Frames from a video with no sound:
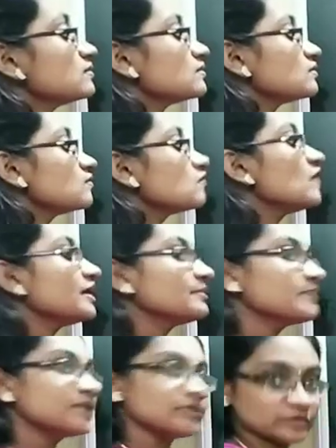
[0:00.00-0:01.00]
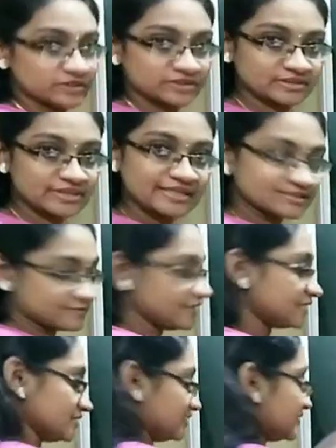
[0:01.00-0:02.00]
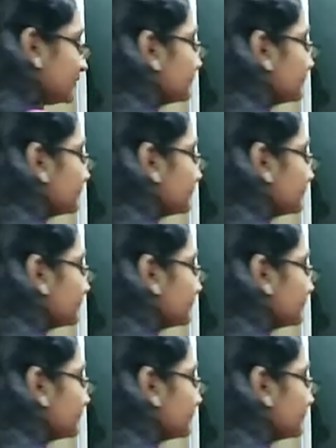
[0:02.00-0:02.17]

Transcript: 1 minute. That is what this.